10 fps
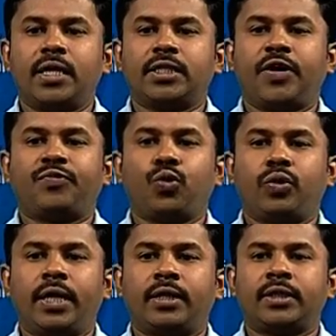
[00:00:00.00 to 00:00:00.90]
of two
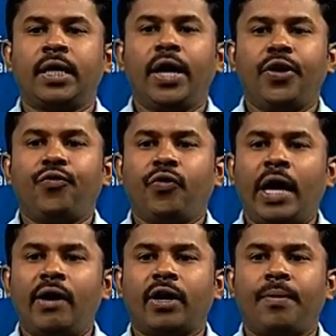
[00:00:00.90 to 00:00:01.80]
things. If you
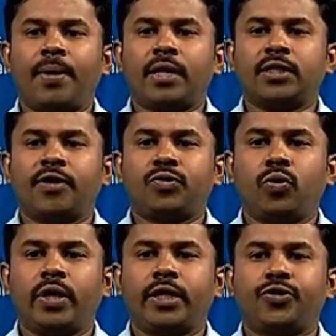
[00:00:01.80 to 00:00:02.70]
have comparison of two
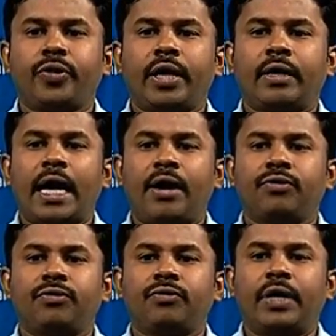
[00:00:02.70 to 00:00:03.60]
things, you can
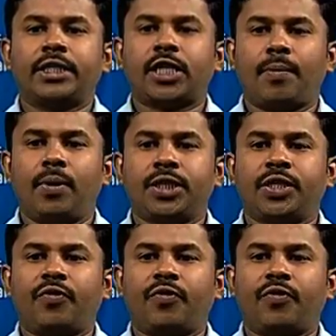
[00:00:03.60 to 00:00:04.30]
have a tabulation.